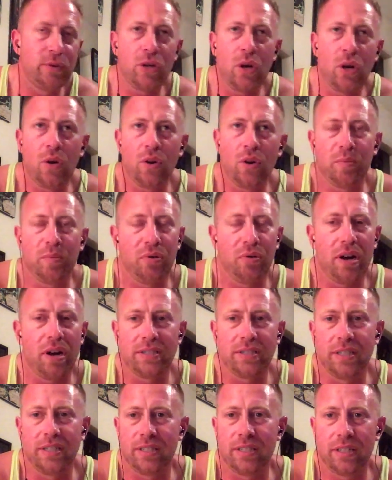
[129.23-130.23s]
hard to
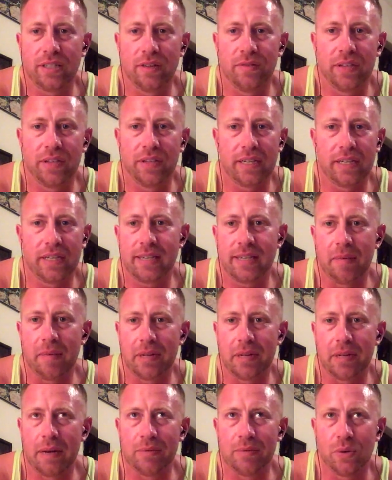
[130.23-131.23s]
process of the
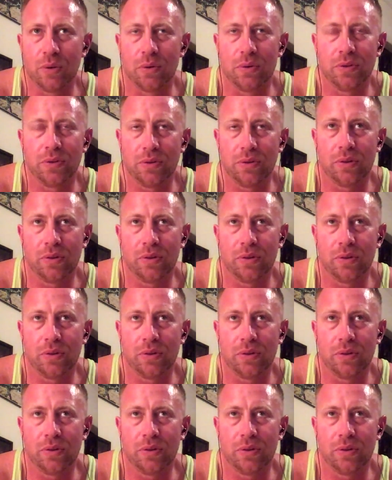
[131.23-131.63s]
excitement I was going